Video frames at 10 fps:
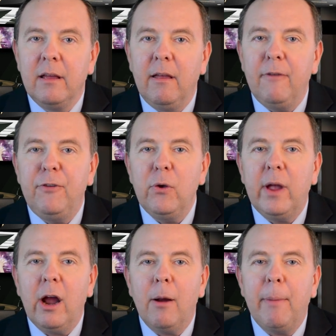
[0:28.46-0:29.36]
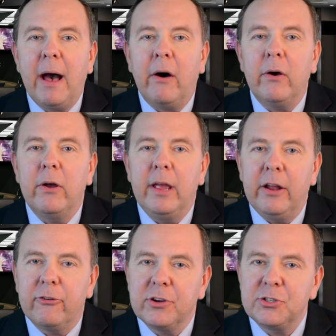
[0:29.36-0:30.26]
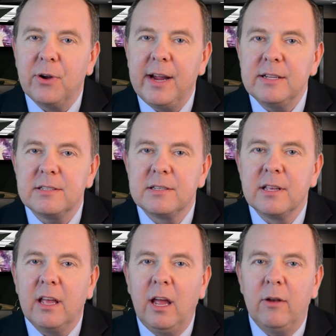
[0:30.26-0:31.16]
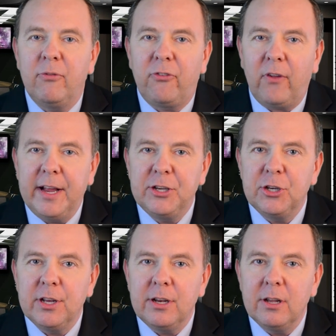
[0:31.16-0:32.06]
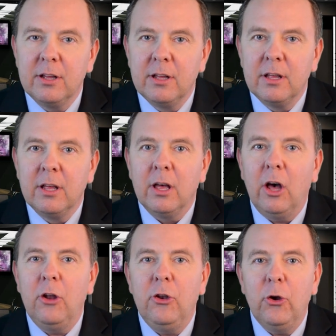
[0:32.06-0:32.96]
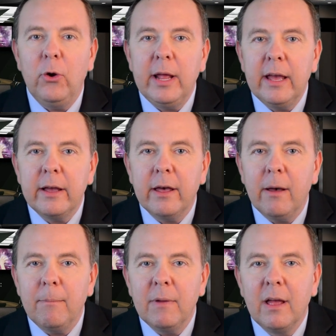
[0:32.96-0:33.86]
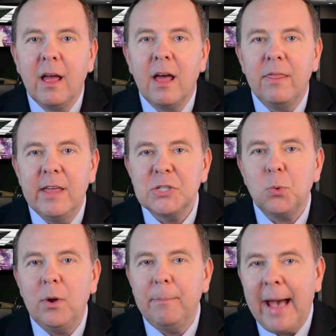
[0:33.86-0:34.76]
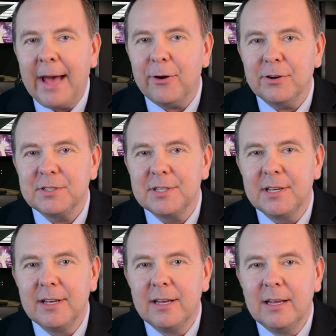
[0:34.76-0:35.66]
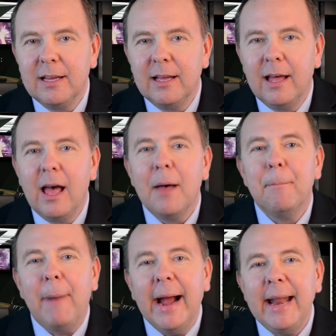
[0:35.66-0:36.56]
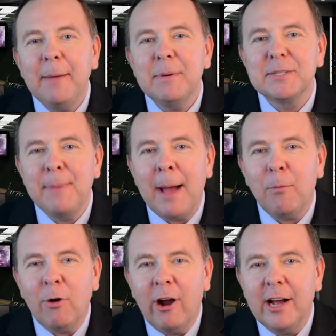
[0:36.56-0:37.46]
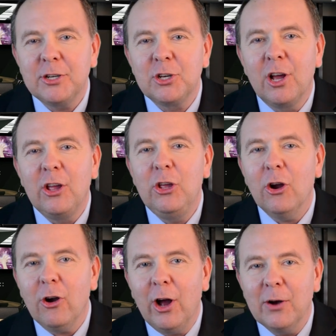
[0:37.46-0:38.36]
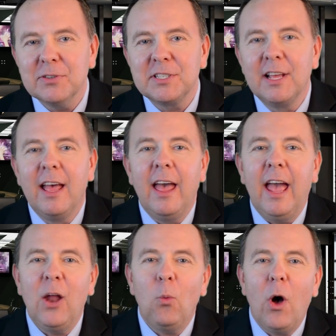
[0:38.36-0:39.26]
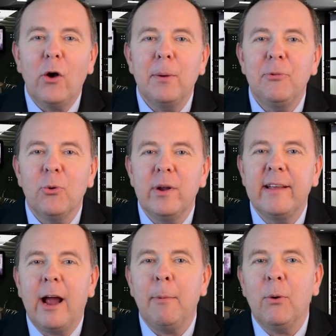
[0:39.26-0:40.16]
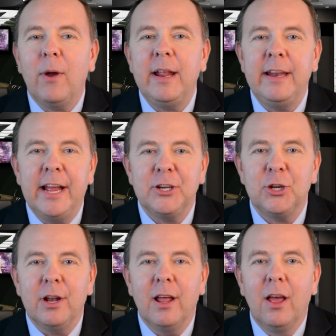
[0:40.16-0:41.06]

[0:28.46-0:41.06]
If you care about interest rates, inflation, annuity income, this one matters. My name is Matt Maresh, your host, and welcome to Retirement Ready Nation,